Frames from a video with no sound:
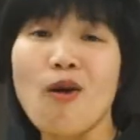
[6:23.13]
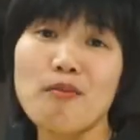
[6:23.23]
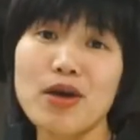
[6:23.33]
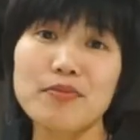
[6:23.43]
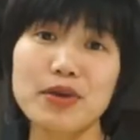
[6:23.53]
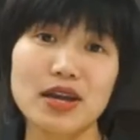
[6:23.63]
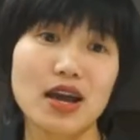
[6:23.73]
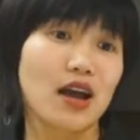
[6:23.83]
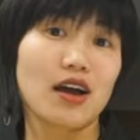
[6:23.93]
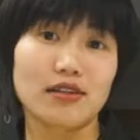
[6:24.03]
Or
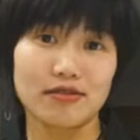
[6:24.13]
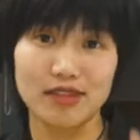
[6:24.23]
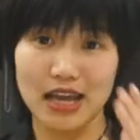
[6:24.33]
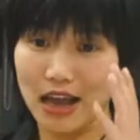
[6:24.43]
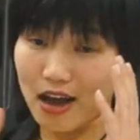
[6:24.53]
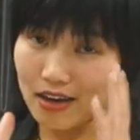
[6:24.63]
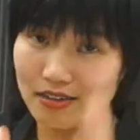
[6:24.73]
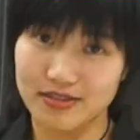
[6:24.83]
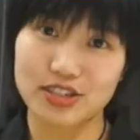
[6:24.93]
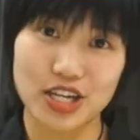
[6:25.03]
maybe
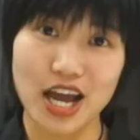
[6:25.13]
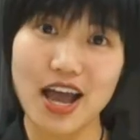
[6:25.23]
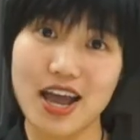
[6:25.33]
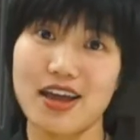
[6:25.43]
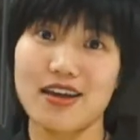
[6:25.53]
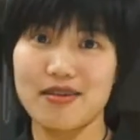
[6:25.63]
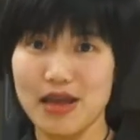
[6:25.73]
today,